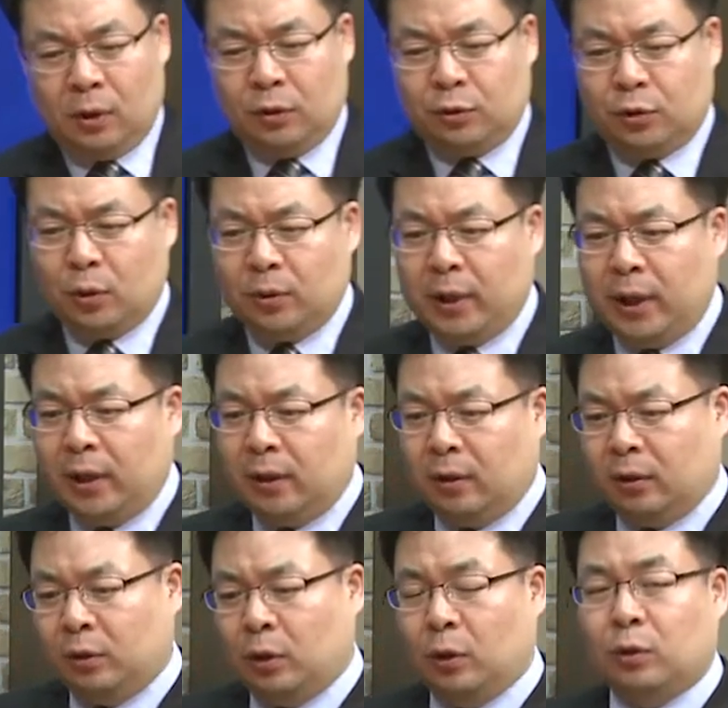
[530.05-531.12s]
So they,
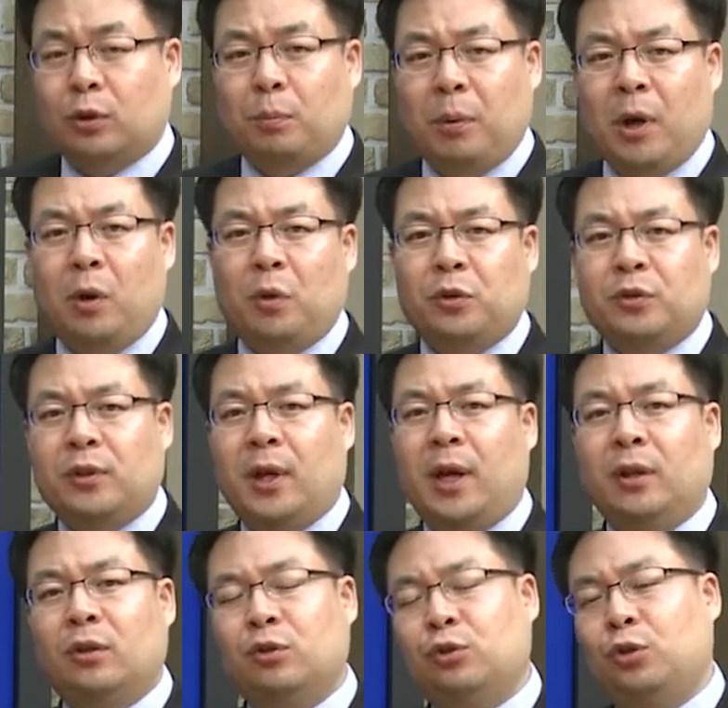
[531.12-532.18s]
the parents
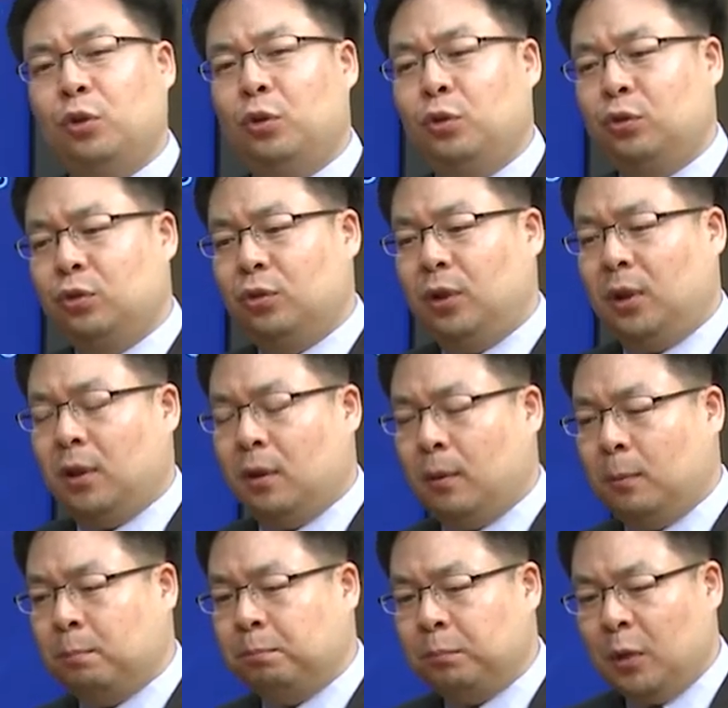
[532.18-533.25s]
take the student to
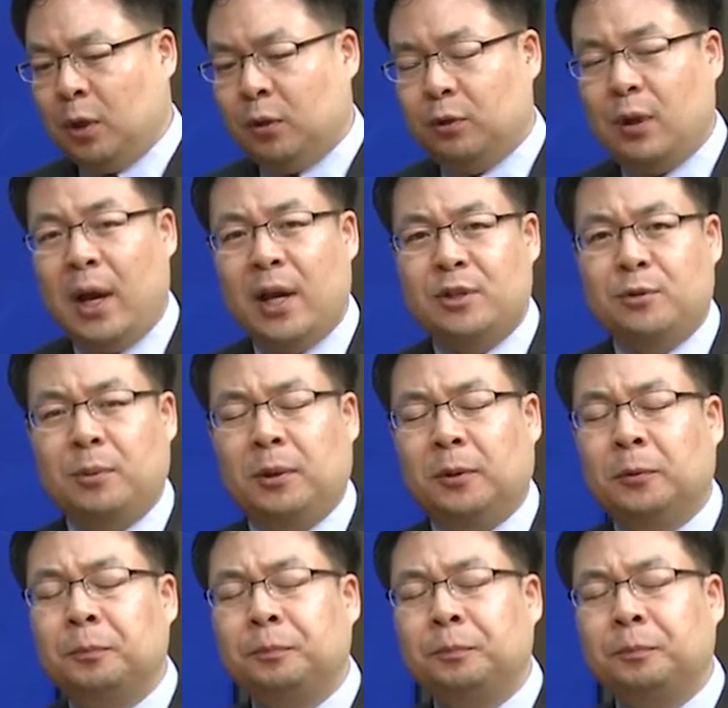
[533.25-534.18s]
the hospital.